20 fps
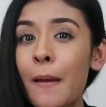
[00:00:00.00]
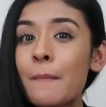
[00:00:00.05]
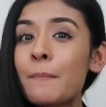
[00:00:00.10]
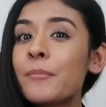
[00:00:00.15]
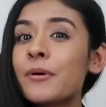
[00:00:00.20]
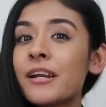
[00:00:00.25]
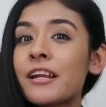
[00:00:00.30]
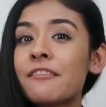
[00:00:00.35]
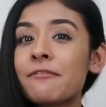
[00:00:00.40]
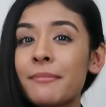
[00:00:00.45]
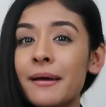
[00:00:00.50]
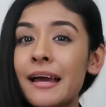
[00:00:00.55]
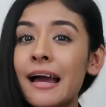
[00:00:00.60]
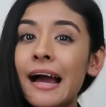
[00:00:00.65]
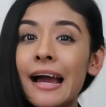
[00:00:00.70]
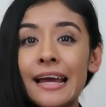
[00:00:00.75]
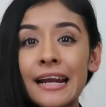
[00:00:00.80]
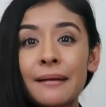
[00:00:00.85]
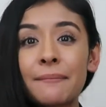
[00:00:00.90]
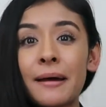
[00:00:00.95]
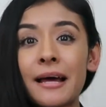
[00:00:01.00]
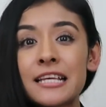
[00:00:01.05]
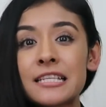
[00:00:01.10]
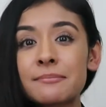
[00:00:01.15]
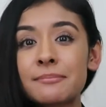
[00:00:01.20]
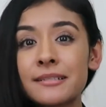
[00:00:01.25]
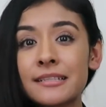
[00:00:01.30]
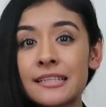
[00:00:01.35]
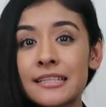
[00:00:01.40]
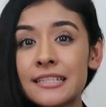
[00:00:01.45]
but if my item has
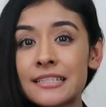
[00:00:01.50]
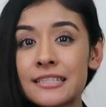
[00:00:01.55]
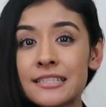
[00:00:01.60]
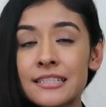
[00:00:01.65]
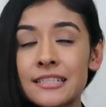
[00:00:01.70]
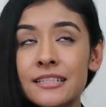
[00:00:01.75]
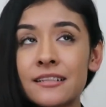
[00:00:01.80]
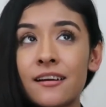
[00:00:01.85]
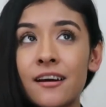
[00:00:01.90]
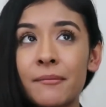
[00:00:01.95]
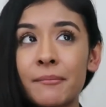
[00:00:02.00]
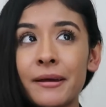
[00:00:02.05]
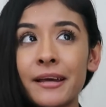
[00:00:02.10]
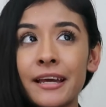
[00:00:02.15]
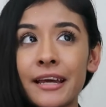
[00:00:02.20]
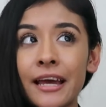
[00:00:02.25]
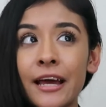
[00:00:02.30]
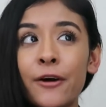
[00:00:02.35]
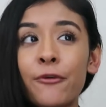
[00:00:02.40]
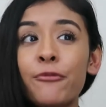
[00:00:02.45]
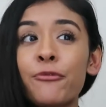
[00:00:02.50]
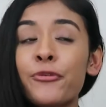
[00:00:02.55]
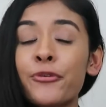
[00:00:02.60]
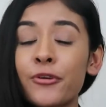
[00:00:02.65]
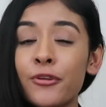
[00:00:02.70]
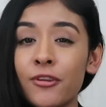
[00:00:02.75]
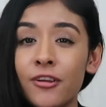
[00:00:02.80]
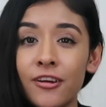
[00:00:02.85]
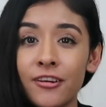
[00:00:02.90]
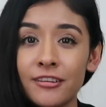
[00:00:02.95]
been listed on my account for
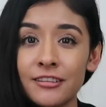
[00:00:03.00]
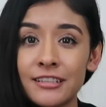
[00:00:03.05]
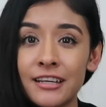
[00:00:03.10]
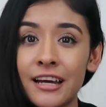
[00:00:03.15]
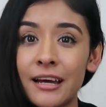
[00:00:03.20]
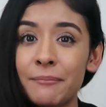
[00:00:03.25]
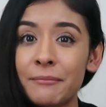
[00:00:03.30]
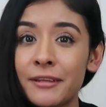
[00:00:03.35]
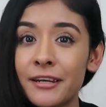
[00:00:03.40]
a long time,